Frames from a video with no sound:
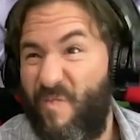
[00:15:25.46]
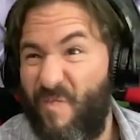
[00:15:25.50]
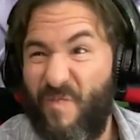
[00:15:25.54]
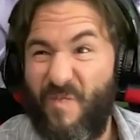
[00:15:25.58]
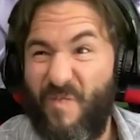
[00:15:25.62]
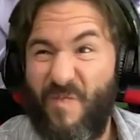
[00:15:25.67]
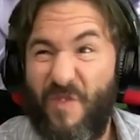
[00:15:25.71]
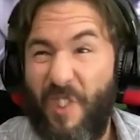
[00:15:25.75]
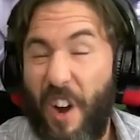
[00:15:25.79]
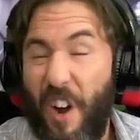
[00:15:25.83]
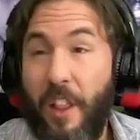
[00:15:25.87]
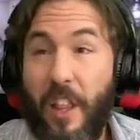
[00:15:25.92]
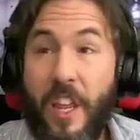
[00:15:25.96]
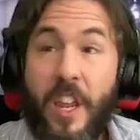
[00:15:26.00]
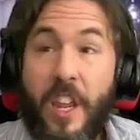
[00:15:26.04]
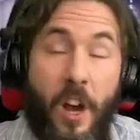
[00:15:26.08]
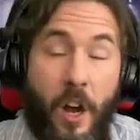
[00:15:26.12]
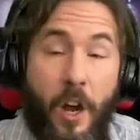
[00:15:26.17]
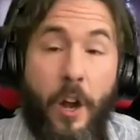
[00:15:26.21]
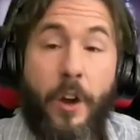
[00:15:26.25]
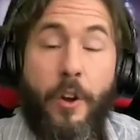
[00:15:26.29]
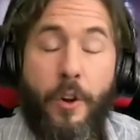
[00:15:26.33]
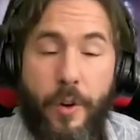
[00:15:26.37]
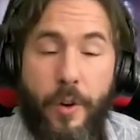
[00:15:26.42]
frankly,
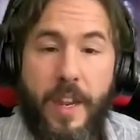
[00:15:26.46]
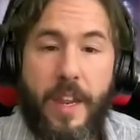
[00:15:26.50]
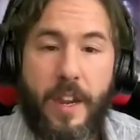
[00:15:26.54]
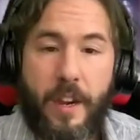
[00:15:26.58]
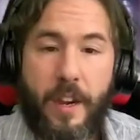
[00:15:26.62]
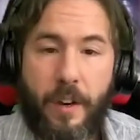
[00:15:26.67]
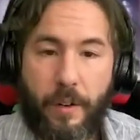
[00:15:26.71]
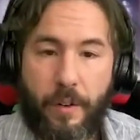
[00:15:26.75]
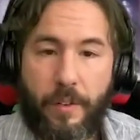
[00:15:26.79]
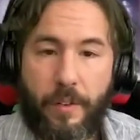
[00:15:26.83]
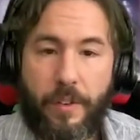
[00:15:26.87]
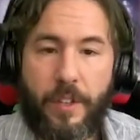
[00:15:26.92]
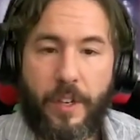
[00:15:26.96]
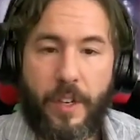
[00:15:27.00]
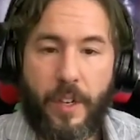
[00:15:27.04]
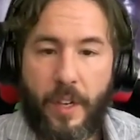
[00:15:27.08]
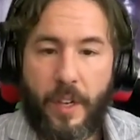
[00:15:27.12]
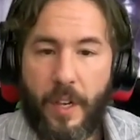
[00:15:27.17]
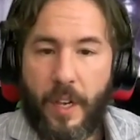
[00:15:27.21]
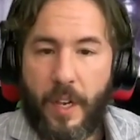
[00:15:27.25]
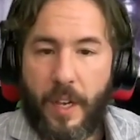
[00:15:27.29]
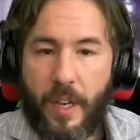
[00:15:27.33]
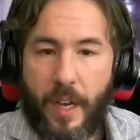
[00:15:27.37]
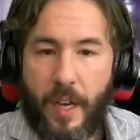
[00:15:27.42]
100 years
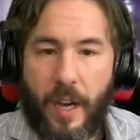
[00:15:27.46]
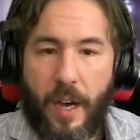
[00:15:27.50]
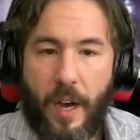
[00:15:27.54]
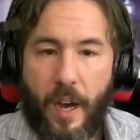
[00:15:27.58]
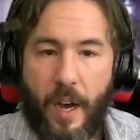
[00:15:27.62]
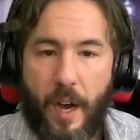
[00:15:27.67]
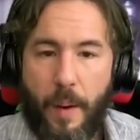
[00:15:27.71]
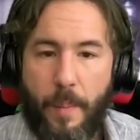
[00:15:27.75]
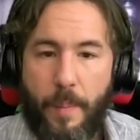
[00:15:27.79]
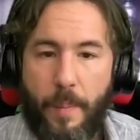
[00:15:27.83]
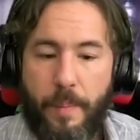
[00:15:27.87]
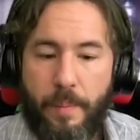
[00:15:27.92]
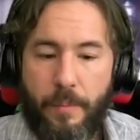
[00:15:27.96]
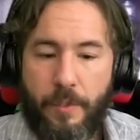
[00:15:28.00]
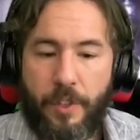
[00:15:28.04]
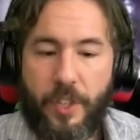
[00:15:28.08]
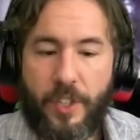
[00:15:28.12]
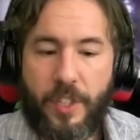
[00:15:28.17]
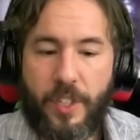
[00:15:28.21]
to